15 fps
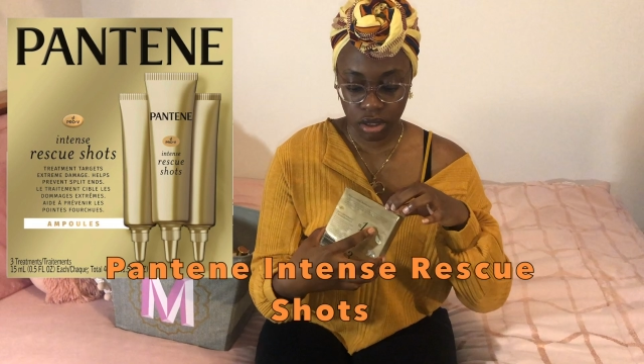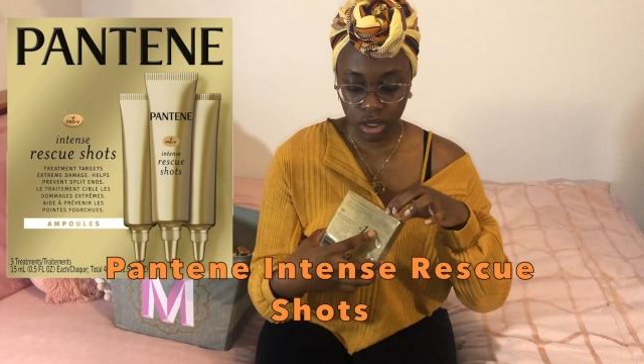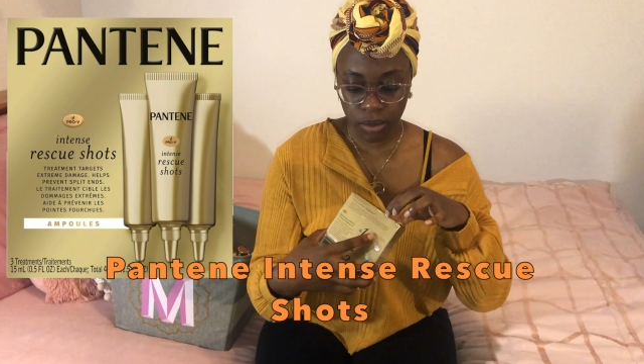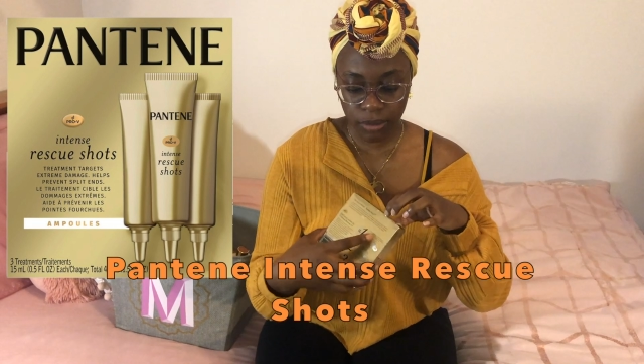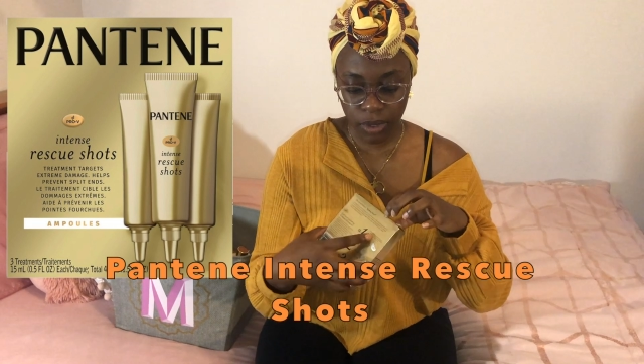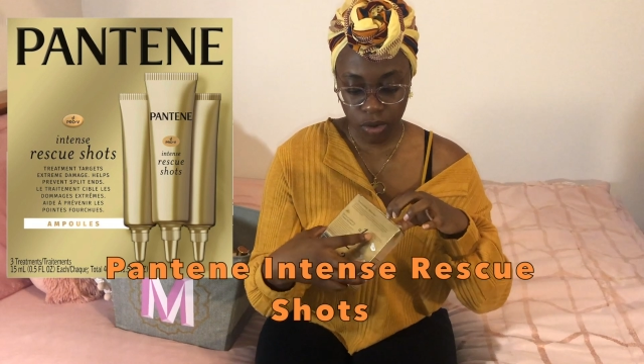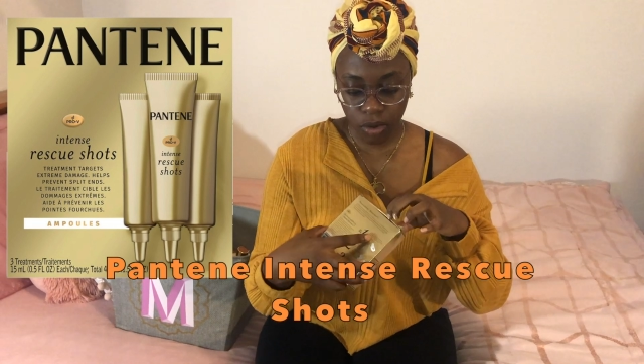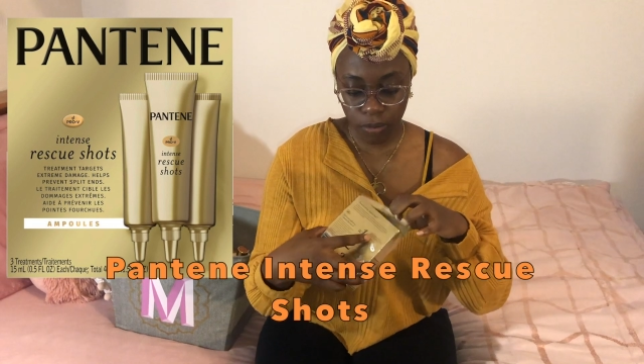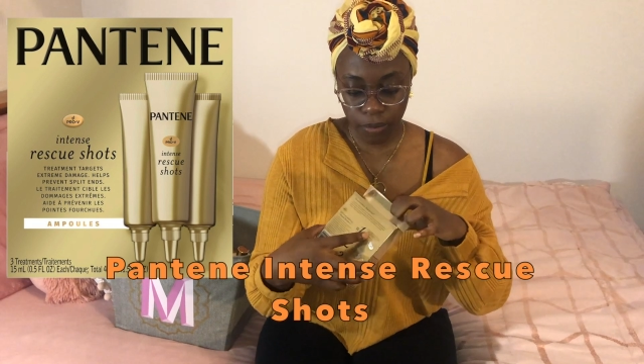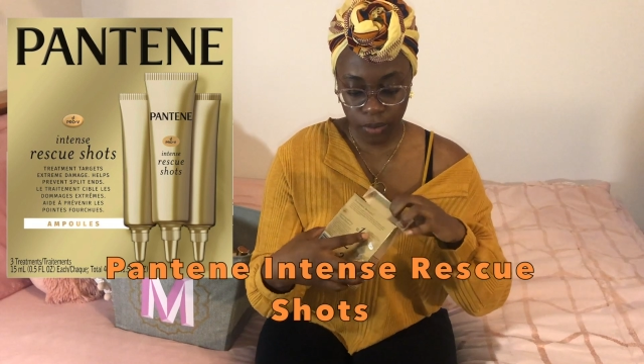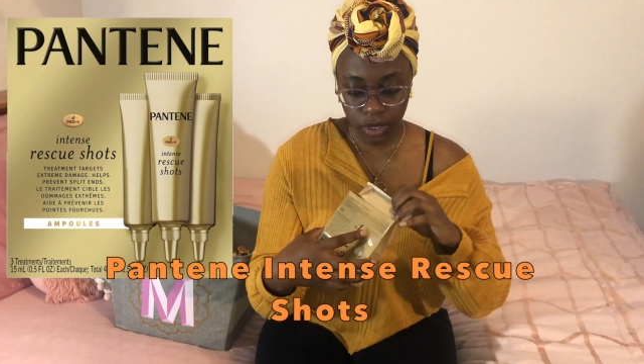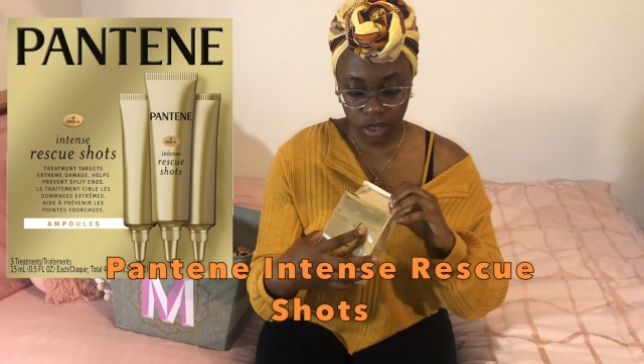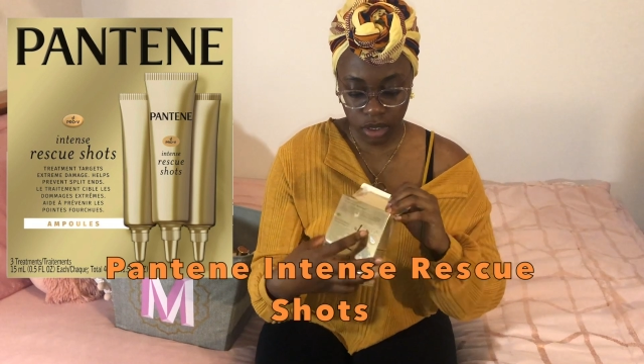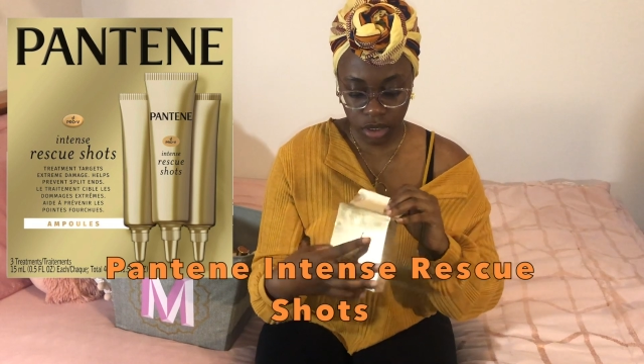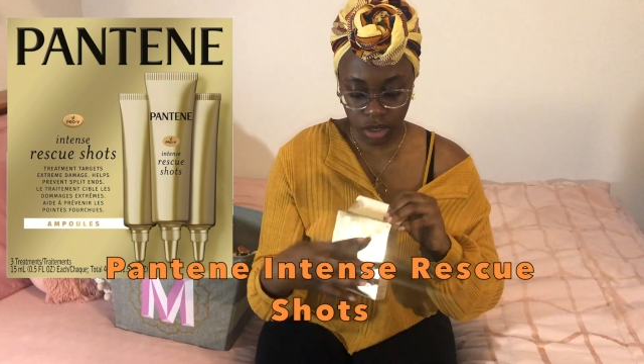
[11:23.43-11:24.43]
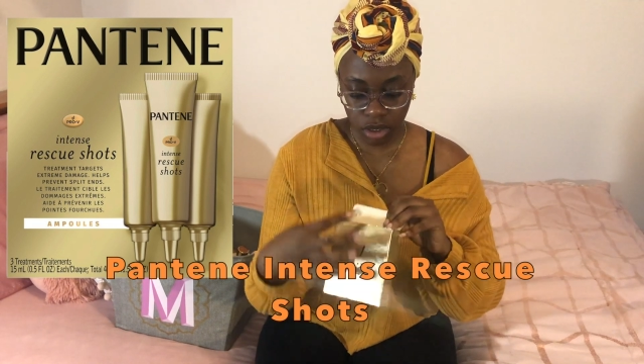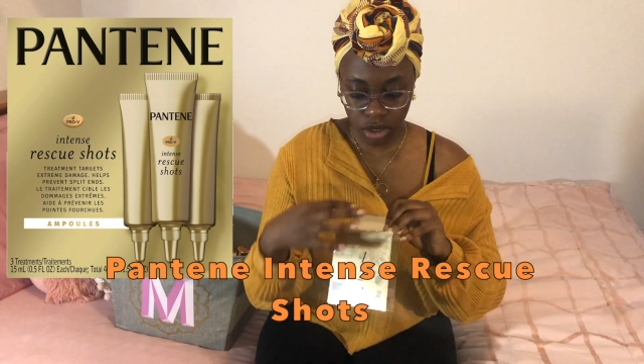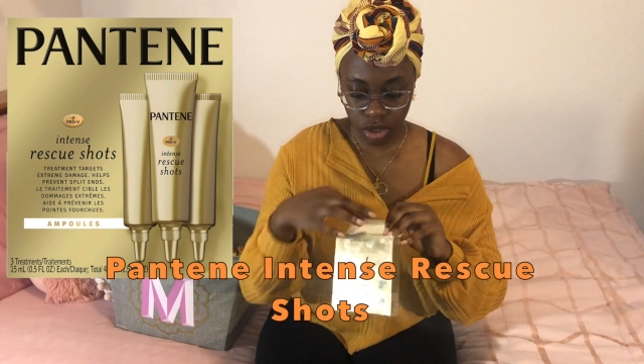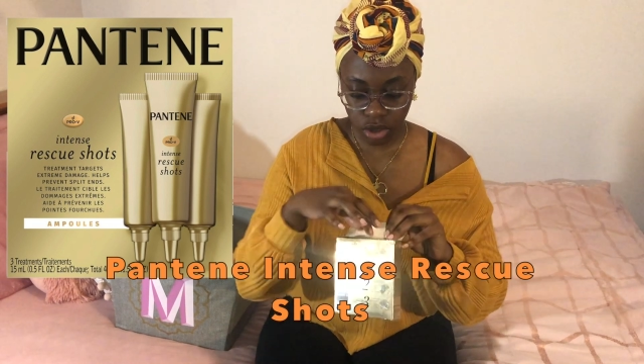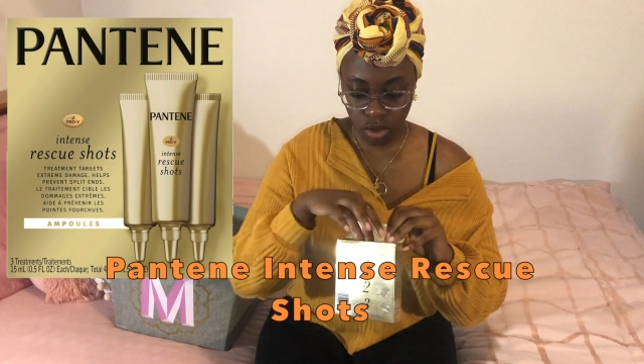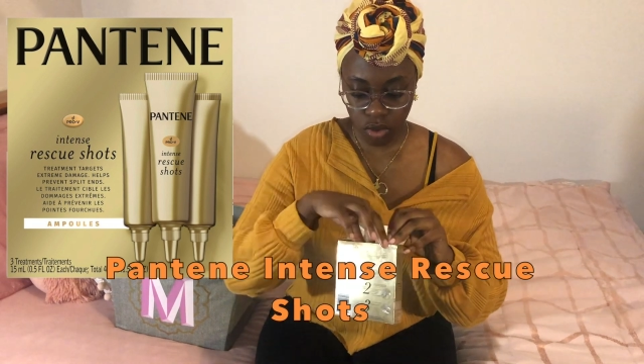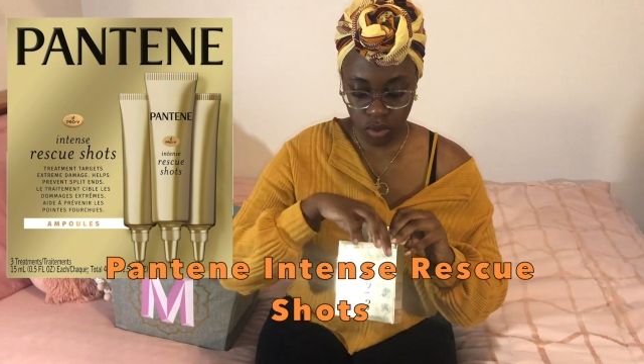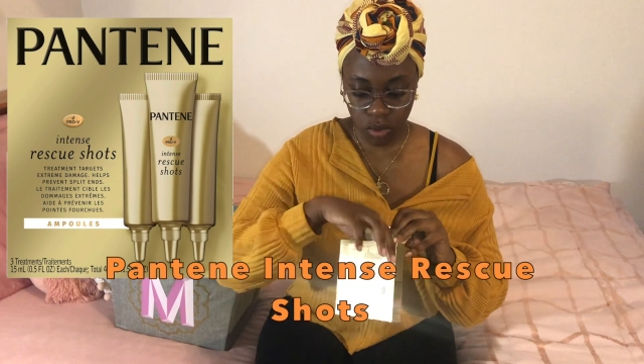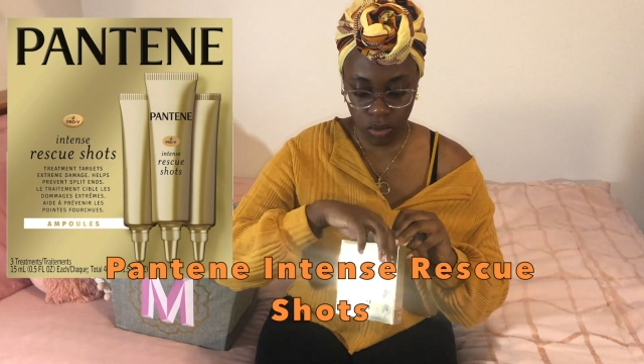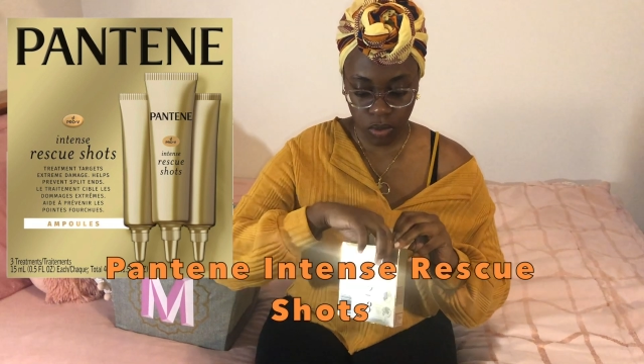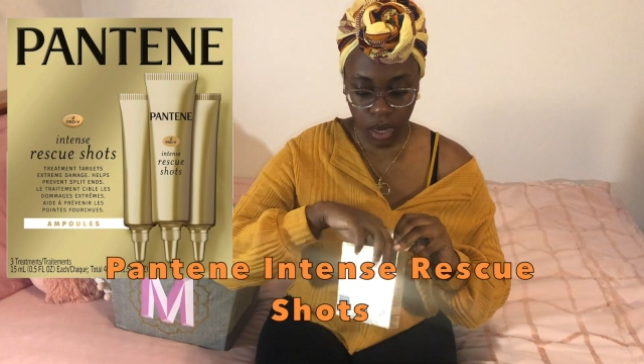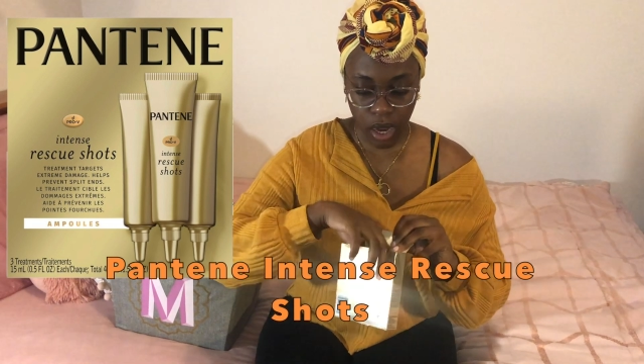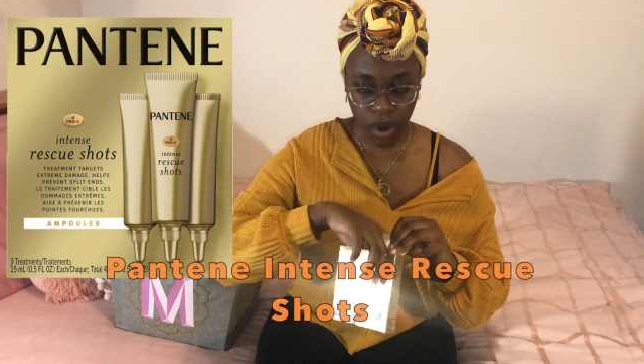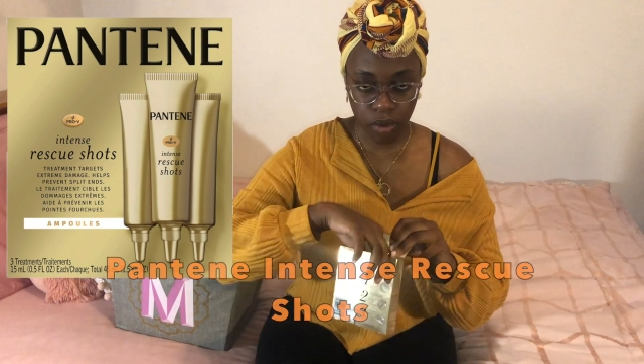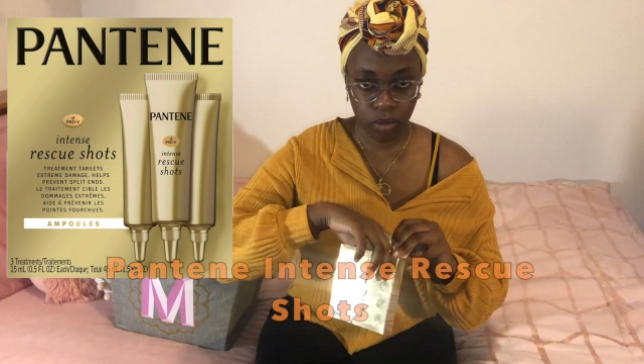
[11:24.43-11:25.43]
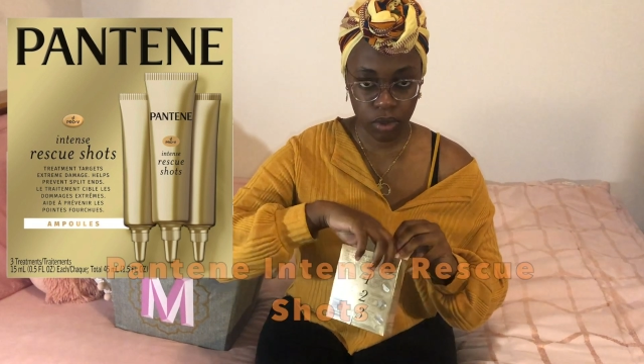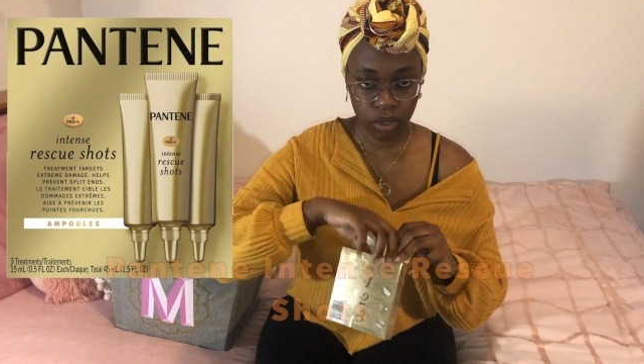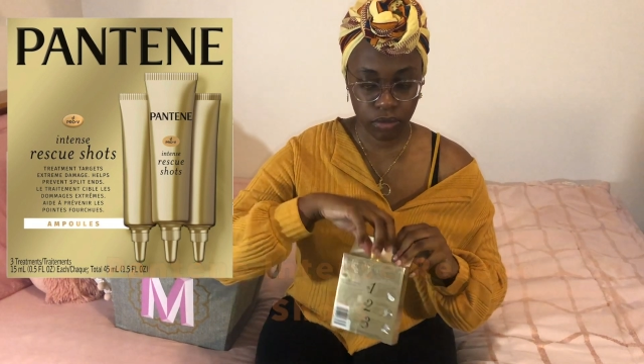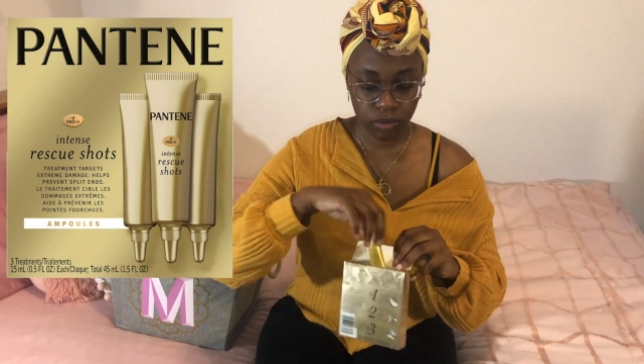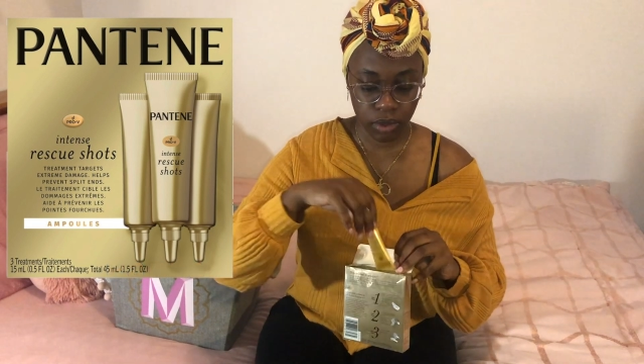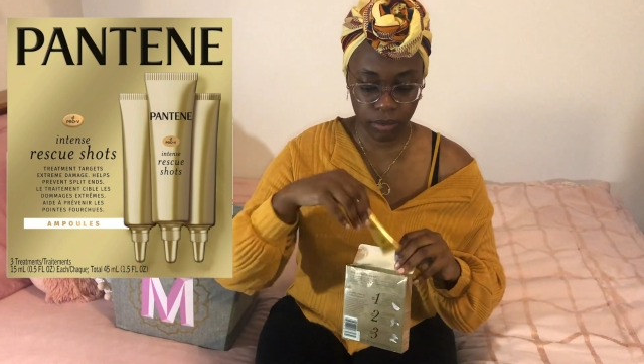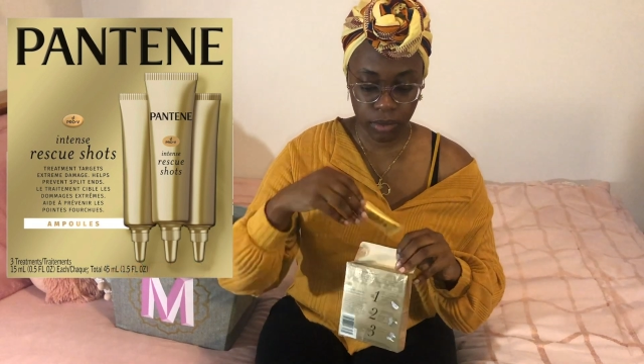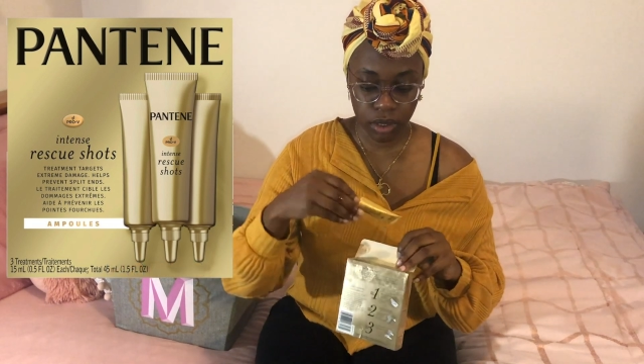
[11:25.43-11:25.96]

let me open it to show you how one of them